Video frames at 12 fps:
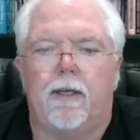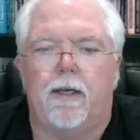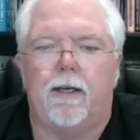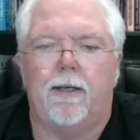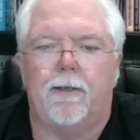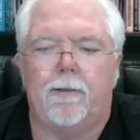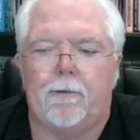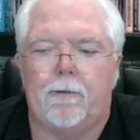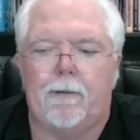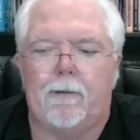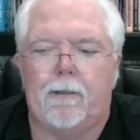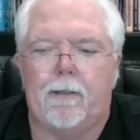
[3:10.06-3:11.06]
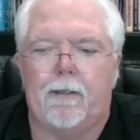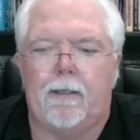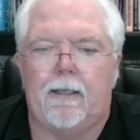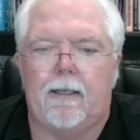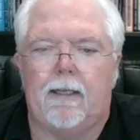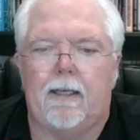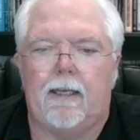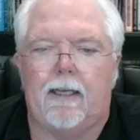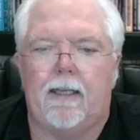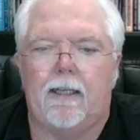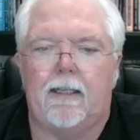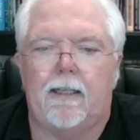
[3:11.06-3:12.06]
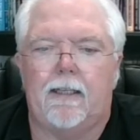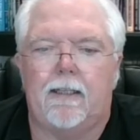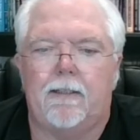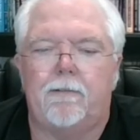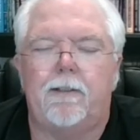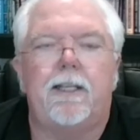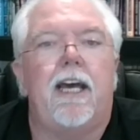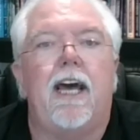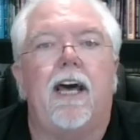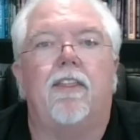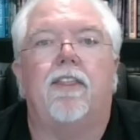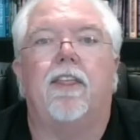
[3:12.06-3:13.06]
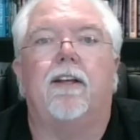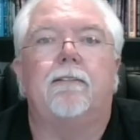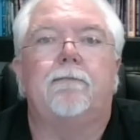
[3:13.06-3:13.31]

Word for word: Uh, and uh, death